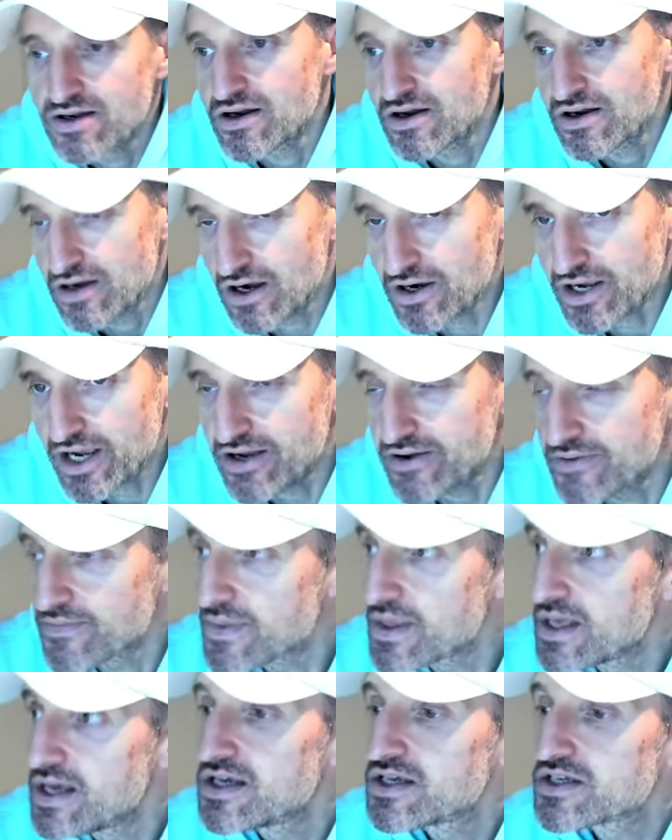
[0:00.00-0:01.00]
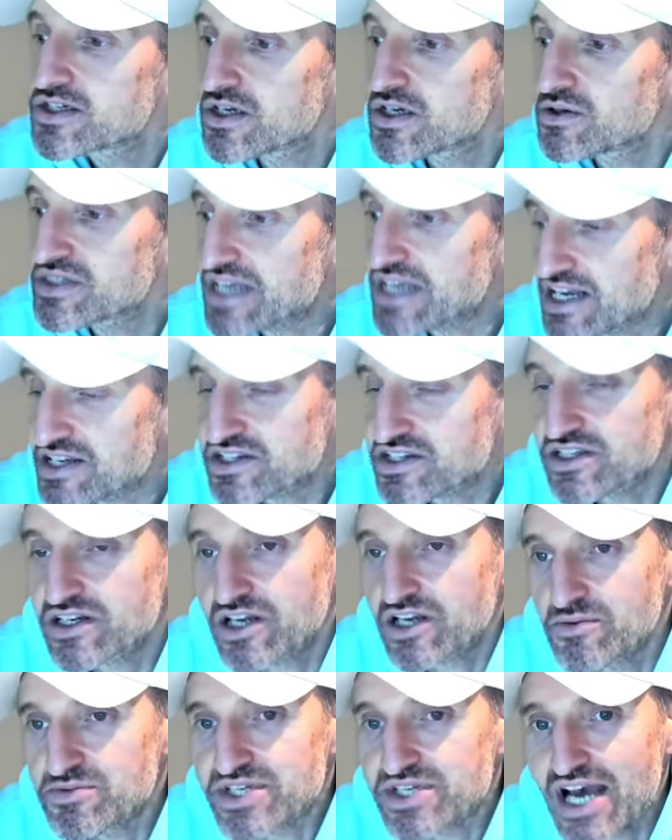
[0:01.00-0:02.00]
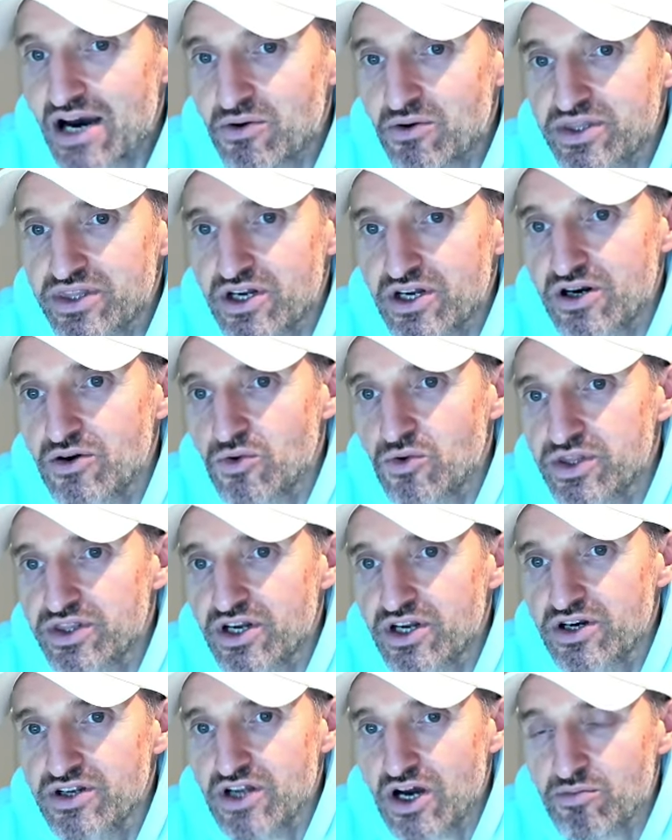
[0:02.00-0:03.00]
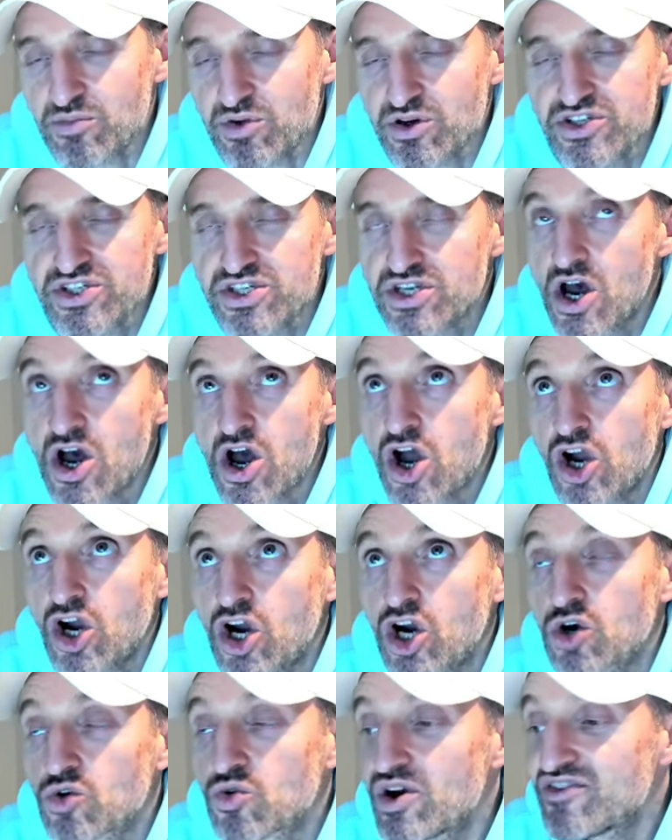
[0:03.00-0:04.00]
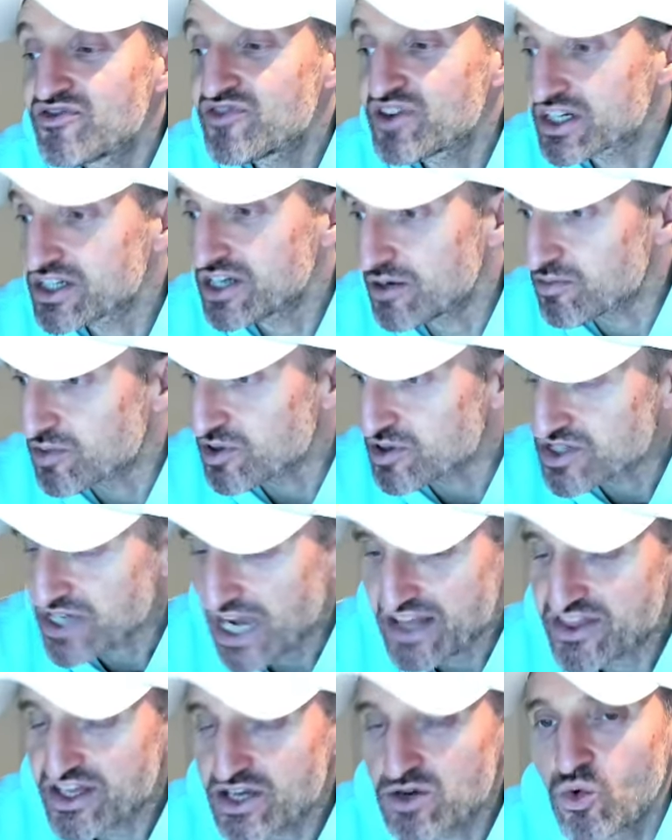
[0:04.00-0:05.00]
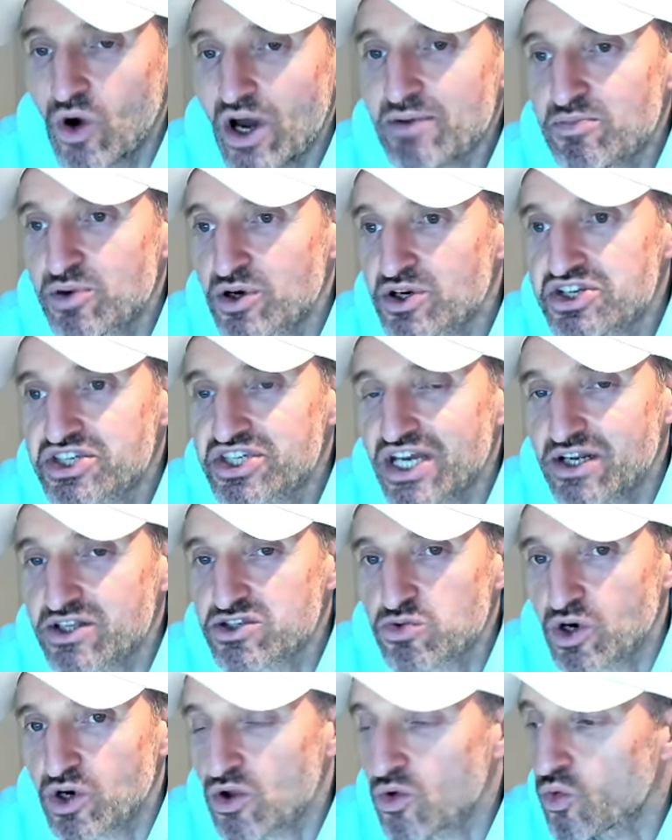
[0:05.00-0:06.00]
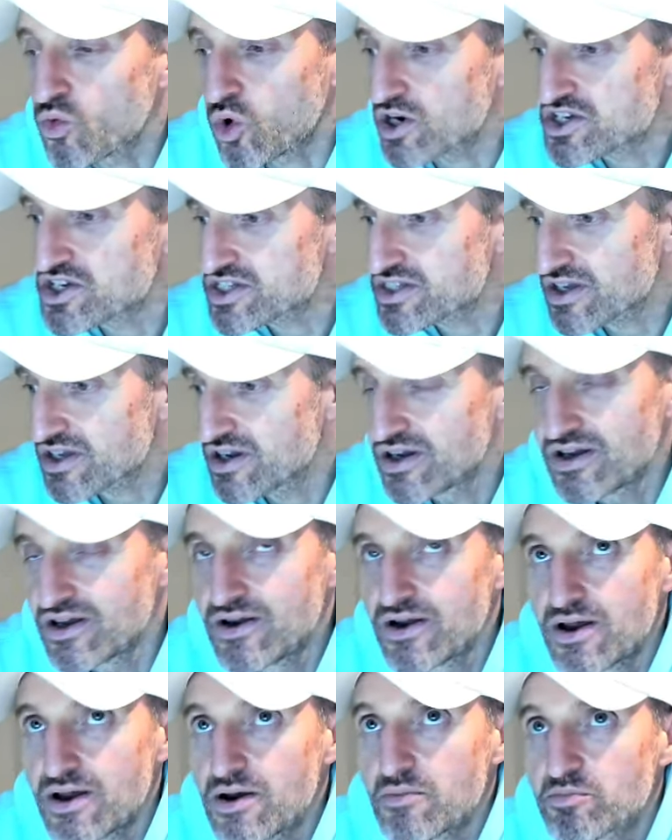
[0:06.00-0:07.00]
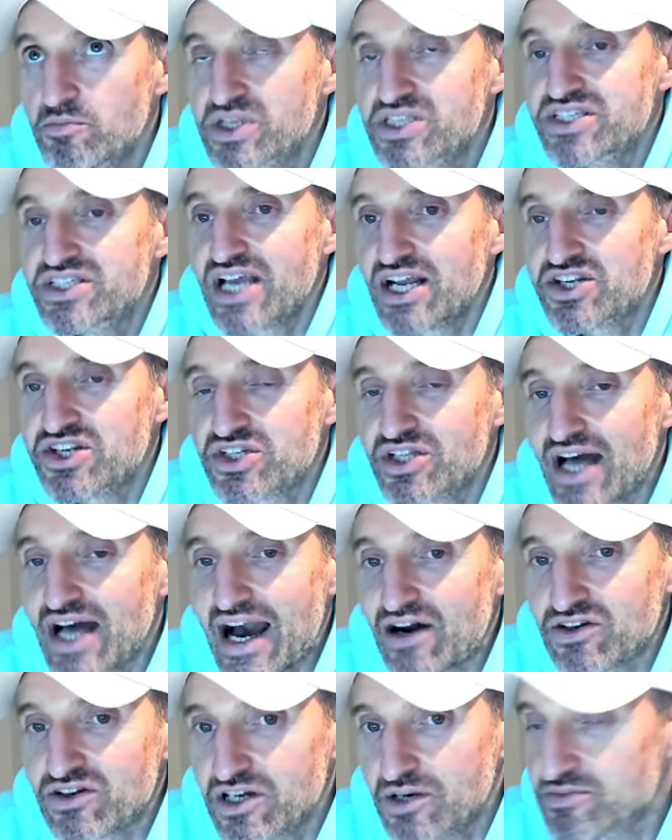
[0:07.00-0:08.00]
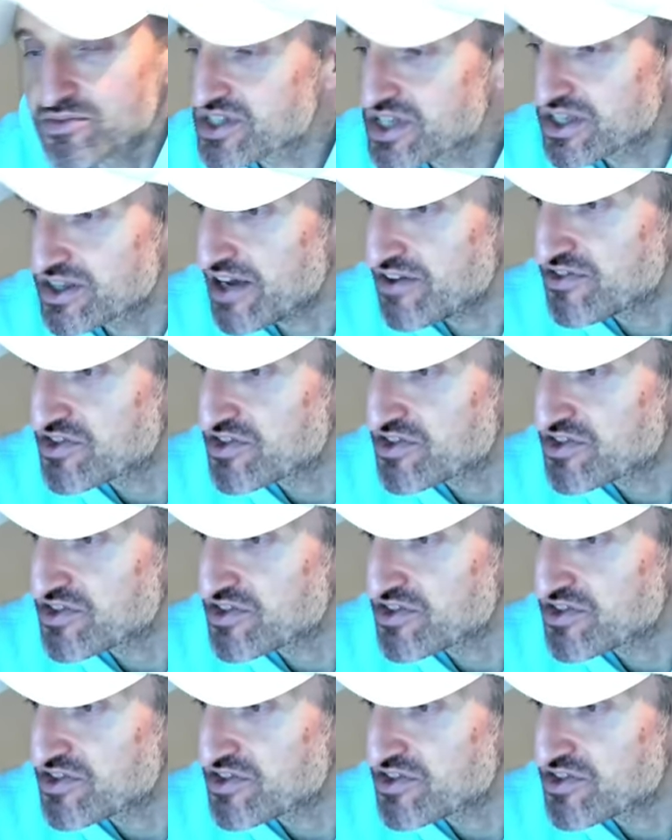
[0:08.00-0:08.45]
Okay. So Tesla comes out with their with their numbers, horrific numbers. I think Wedbush said it's one of the worst potential outcomes that they've